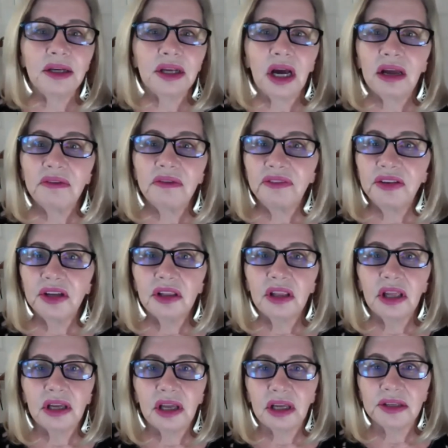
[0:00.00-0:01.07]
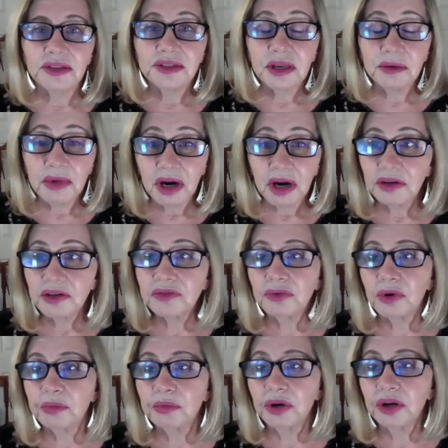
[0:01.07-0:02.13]
I feel like I can say marriage
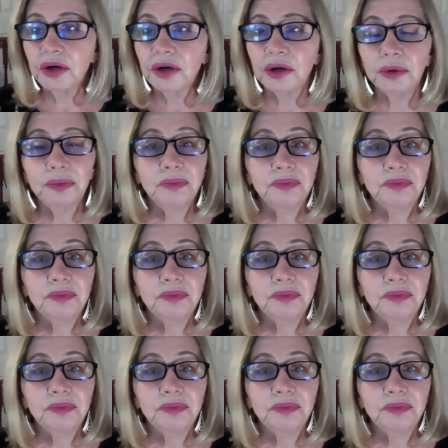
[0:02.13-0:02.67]
4.0